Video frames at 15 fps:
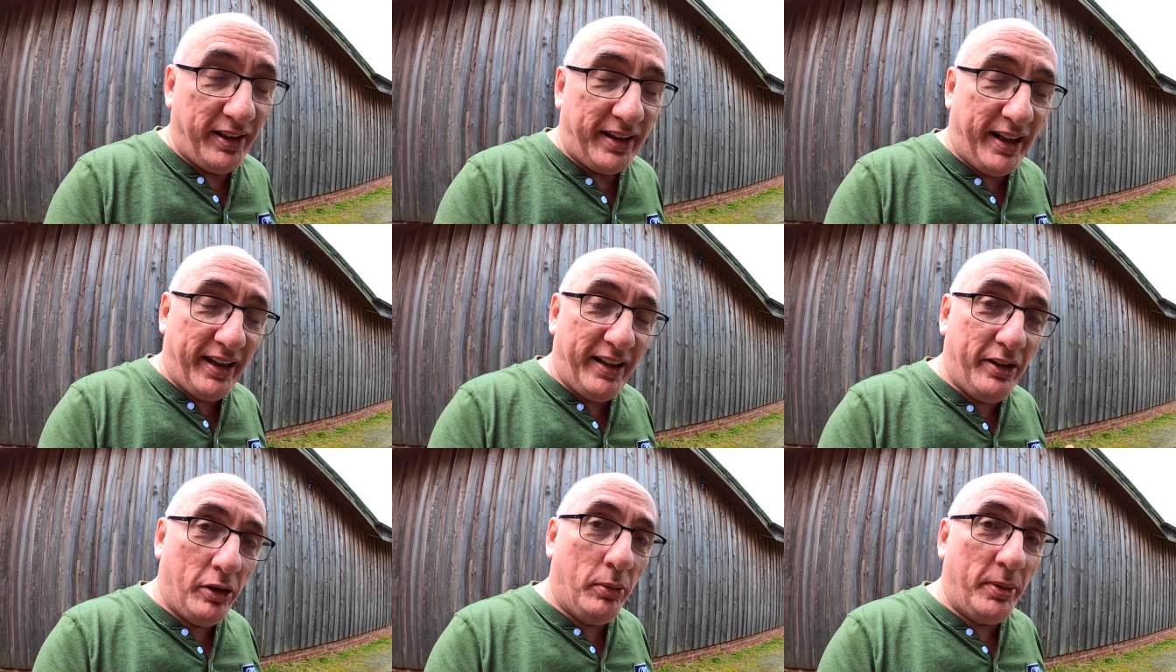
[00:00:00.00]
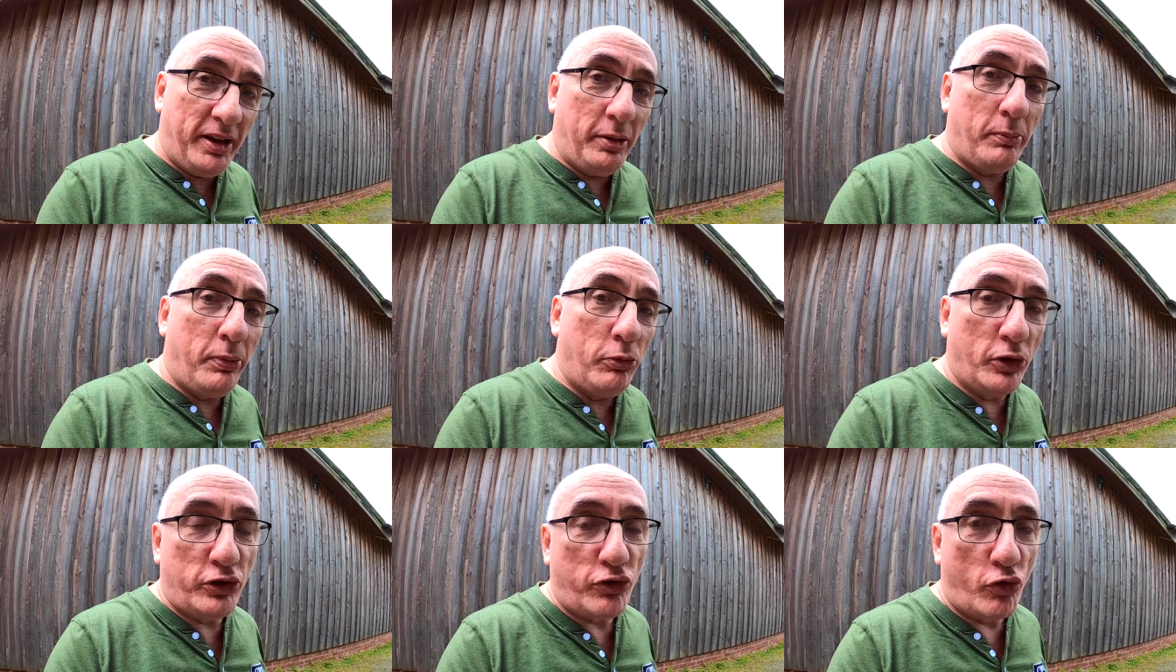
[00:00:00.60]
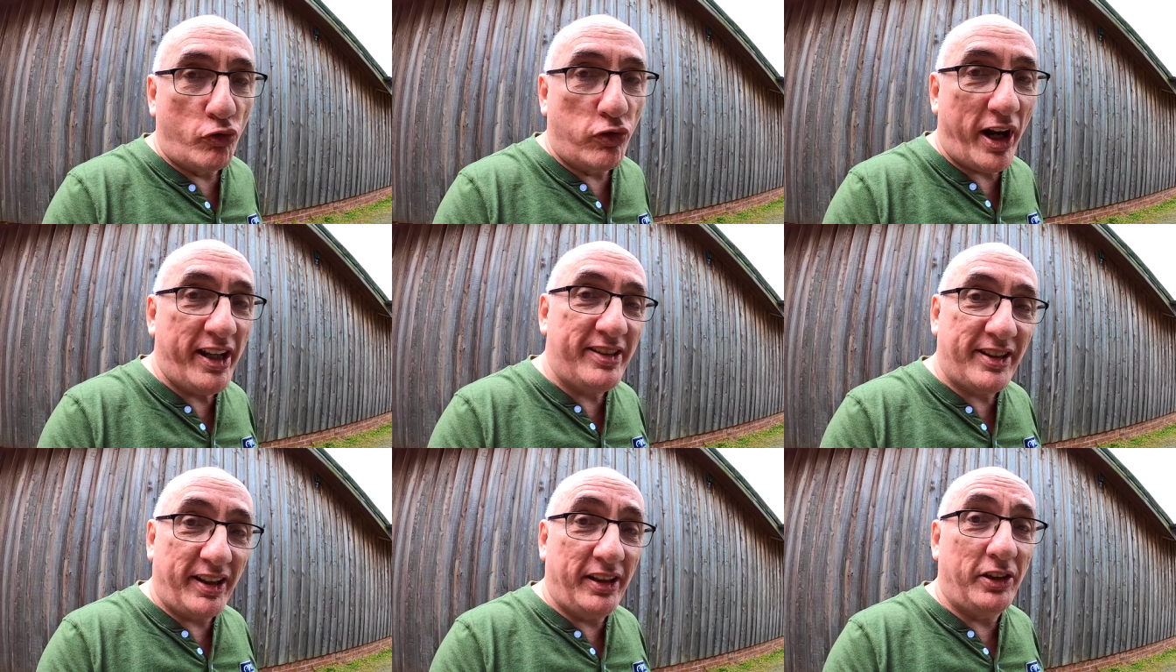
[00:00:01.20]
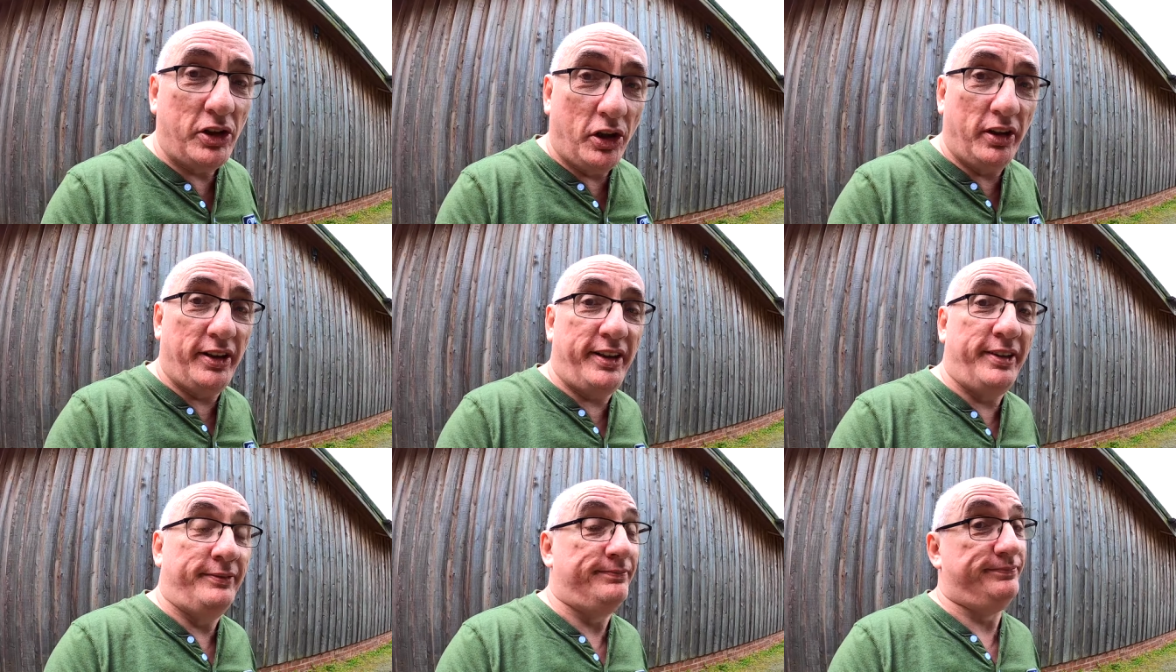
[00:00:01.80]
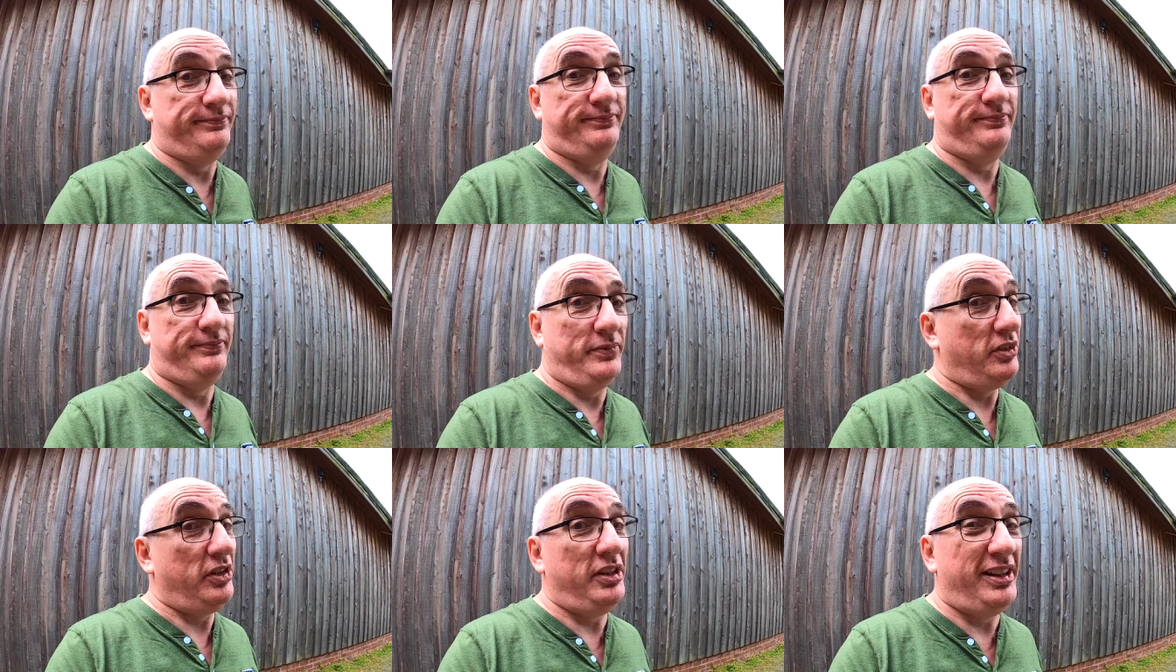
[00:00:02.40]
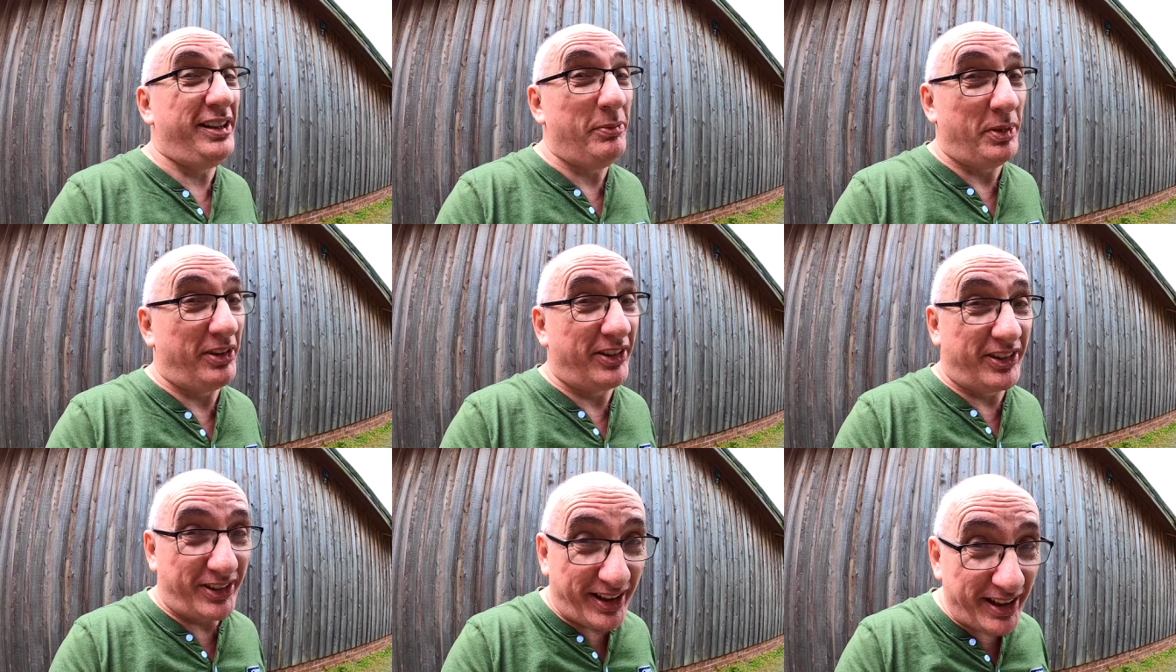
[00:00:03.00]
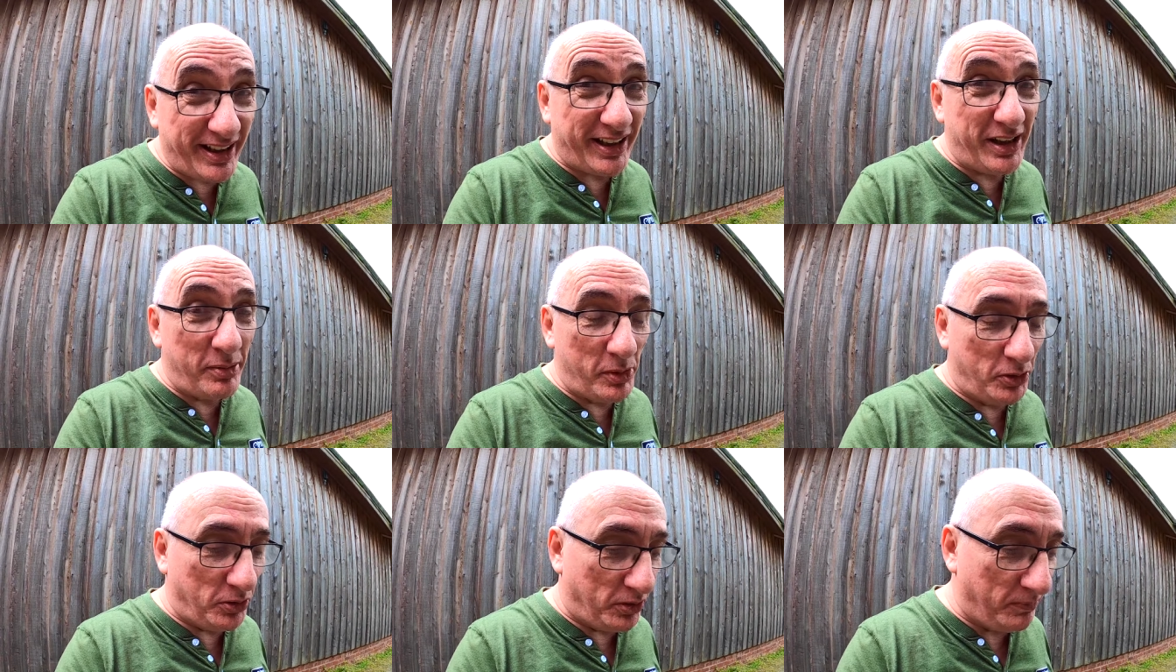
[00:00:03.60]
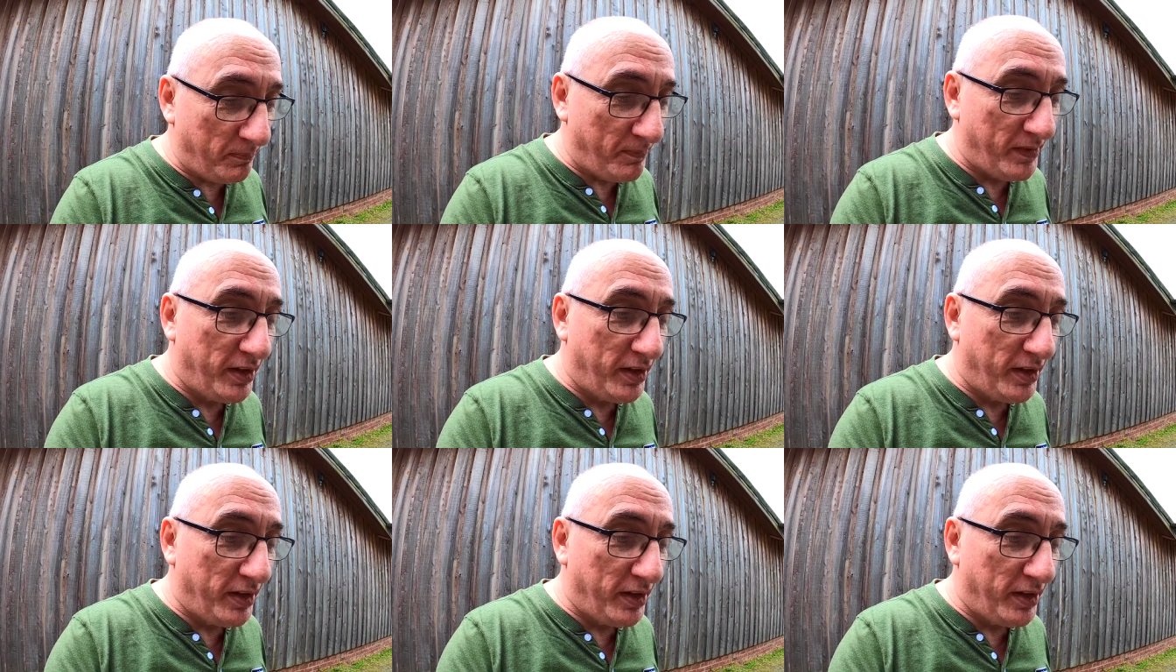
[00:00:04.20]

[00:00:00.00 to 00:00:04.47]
That Hillman Imp was red in colour. Do you need me to say any more?